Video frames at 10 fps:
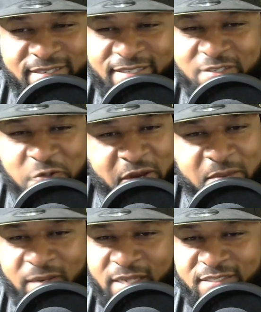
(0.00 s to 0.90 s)
It's a
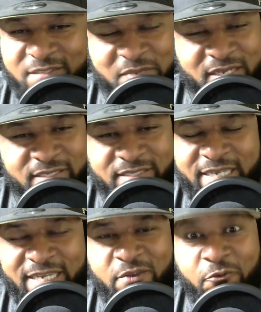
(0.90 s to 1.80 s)
great place to be because they
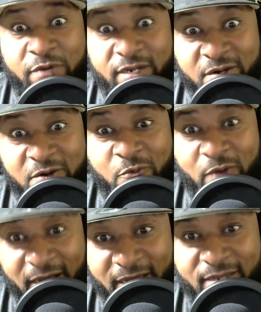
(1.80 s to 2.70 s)
get real
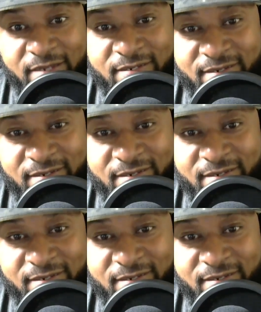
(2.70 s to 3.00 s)
quiet.